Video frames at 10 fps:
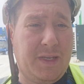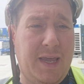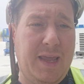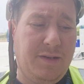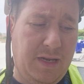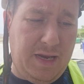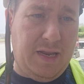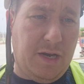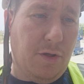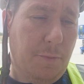kit
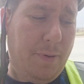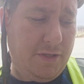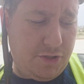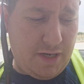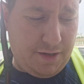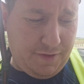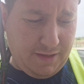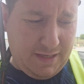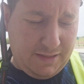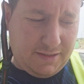in another picture, and I
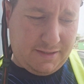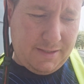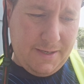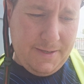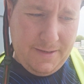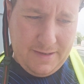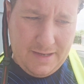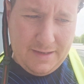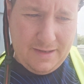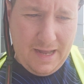think it's
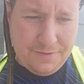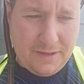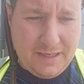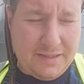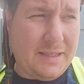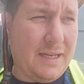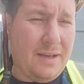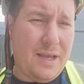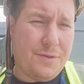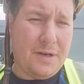a dig
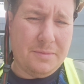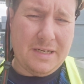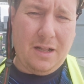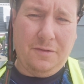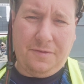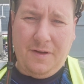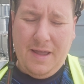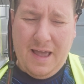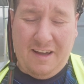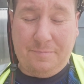at Ethan himself.
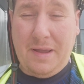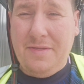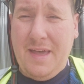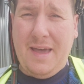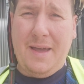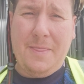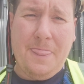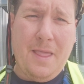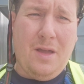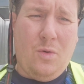I've been there.
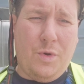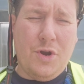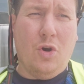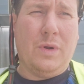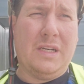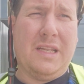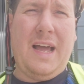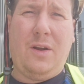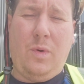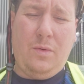We know what it's
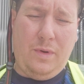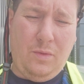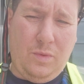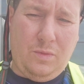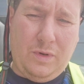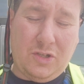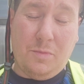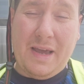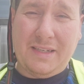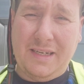like with
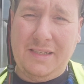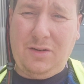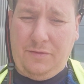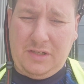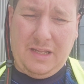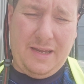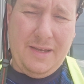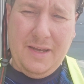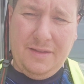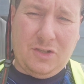some exes. Obviously,
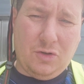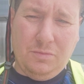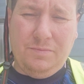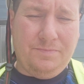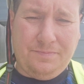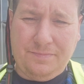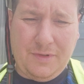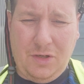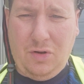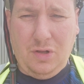there's some
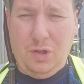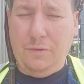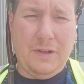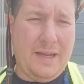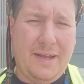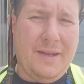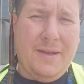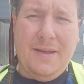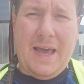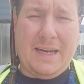lovely
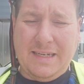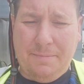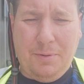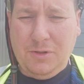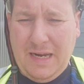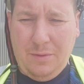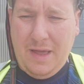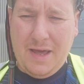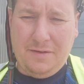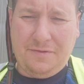examples out
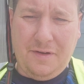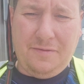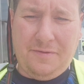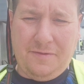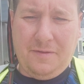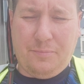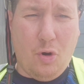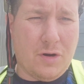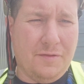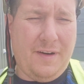there of
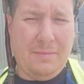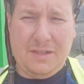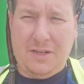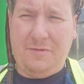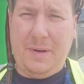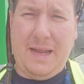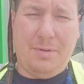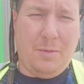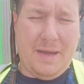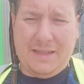broken families that have been
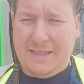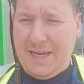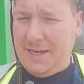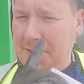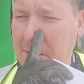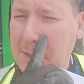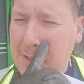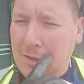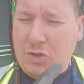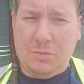able to maintain
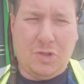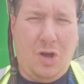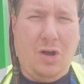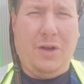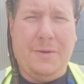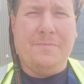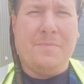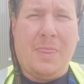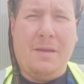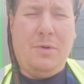some sort of
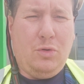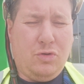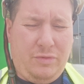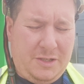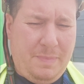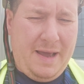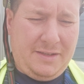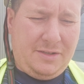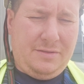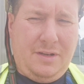mutual
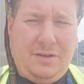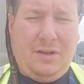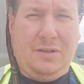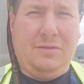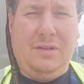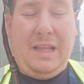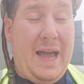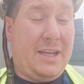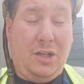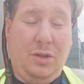respect and
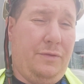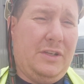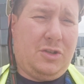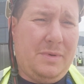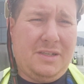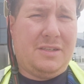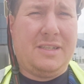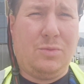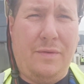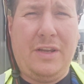like and love in some
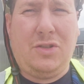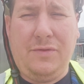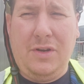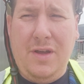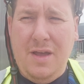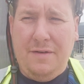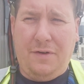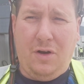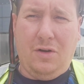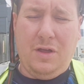instances with each other
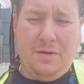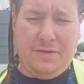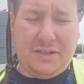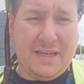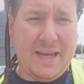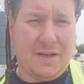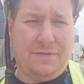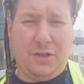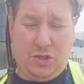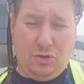for the sake
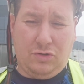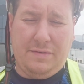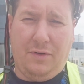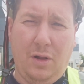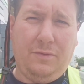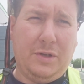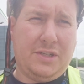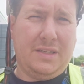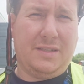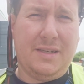of the children involved,
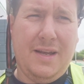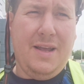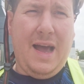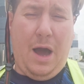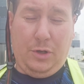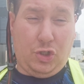which is how